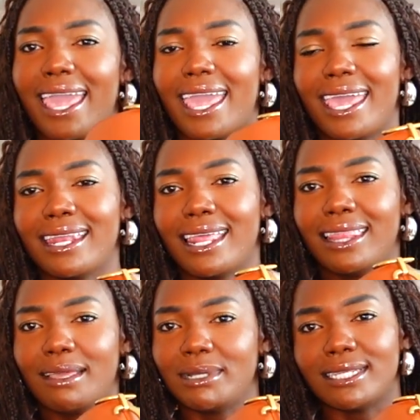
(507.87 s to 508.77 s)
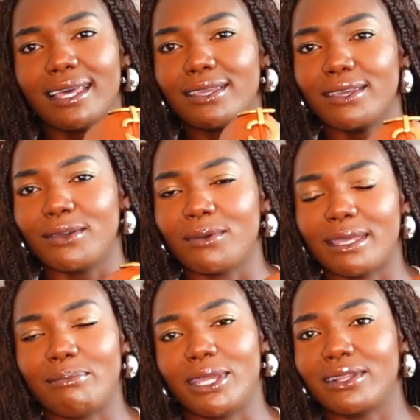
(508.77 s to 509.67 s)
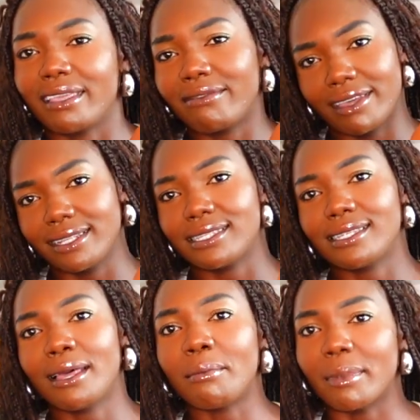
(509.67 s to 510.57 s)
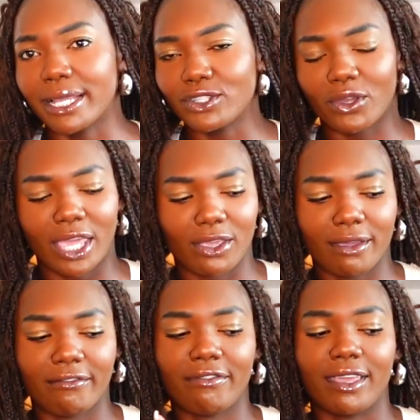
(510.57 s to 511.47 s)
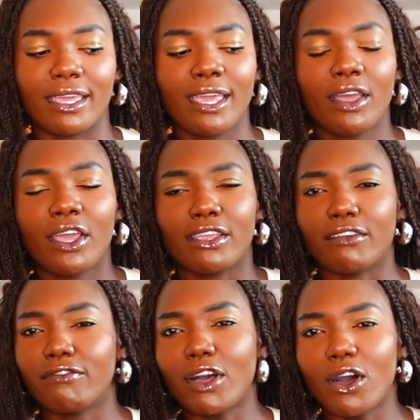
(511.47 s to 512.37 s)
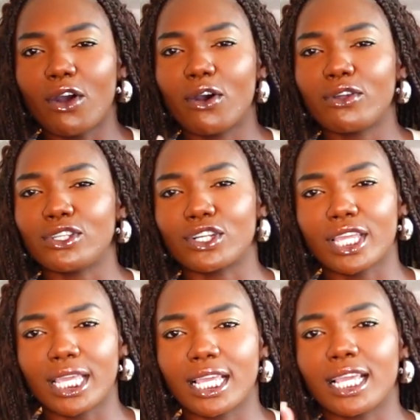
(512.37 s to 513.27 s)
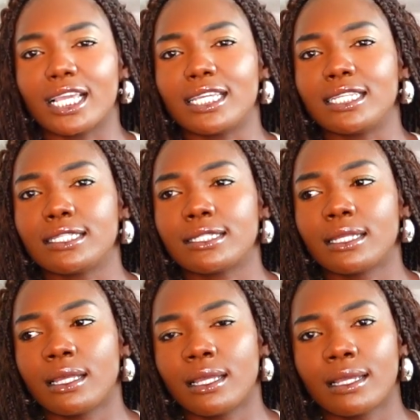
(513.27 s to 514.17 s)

And let me tell you, it barely fits much, okay? You can fit your phone, your keys,